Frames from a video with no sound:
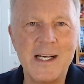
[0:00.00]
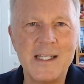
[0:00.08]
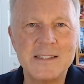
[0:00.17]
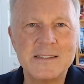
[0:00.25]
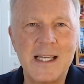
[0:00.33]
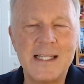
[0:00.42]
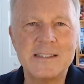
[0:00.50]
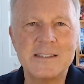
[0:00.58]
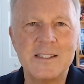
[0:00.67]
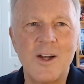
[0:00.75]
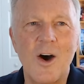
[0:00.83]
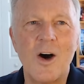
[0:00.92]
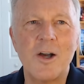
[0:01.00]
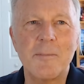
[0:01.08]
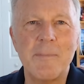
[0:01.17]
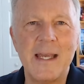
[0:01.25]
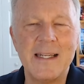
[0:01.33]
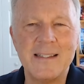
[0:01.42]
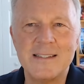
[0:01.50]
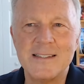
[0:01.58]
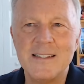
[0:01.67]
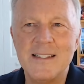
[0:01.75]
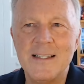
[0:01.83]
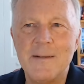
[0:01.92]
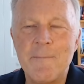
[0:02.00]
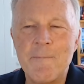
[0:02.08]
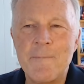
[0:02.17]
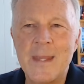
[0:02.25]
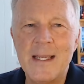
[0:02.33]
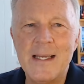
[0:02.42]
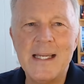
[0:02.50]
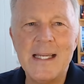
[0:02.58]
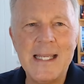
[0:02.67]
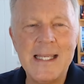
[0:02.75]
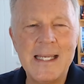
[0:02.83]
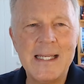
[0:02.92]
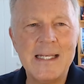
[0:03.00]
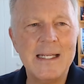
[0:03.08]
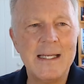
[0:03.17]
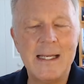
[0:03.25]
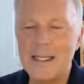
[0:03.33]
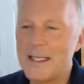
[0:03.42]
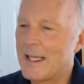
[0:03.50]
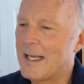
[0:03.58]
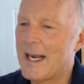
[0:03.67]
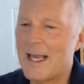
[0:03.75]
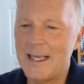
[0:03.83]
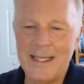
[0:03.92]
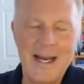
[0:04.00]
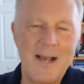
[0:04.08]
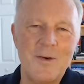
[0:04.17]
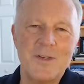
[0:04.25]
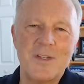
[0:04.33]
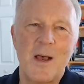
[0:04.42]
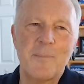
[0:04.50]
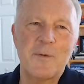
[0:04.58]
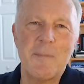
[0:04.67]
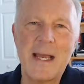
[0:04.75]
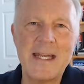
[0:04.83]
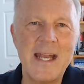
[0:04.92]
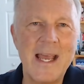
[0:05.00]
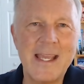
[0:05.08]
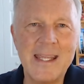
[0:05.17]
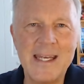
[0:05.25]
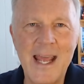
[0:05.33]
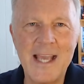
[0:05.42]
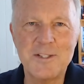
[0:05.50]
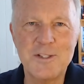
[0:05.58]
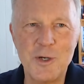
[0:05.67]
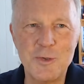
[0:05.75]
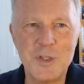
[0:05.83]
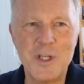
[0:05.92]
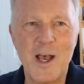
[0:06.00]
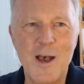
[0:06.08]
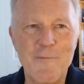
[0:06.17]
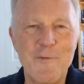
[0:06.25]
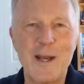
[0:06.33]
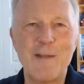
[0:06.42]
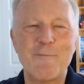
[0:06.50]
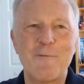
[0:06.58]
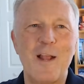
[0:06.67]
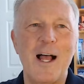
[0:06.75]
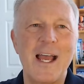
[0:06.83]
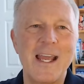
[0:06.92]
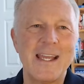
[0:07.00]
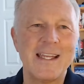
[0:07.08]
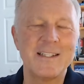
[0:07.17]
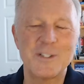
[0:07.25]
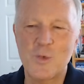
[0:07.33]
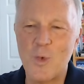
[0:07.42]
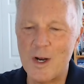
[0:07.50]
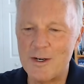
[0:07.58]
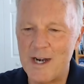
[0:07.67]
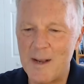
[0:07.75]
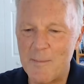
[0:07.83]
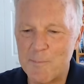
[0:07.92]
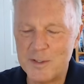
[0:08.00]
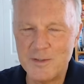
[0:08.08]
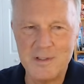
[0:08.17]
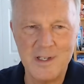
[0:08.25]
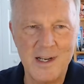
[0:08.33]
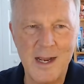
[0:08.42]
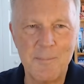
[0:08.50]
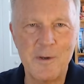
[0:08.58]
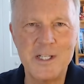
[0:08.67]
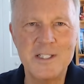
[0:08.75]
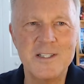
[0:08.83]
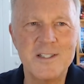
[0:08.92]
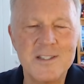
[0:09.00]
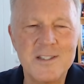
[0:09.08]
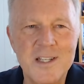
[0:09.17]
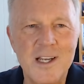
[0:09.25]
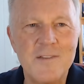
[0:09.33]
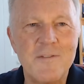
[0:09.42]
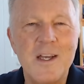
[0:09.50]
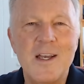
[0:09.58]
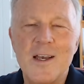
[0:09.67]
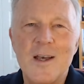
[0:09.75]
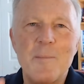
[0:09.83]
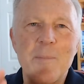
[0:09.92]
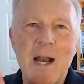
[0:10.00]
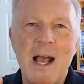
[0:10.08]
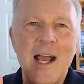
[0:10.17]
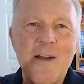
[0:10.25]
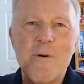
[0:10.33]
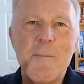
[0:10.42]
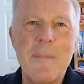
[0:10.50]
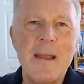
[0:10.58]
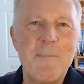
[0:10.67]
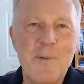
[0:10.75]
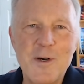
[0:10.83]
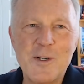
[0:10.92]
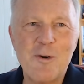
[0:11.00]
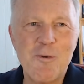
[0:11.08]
us as an augment, and and and I was up to my neck in X O stuff and in flying and squadron oper- operations and stuff, but I remembered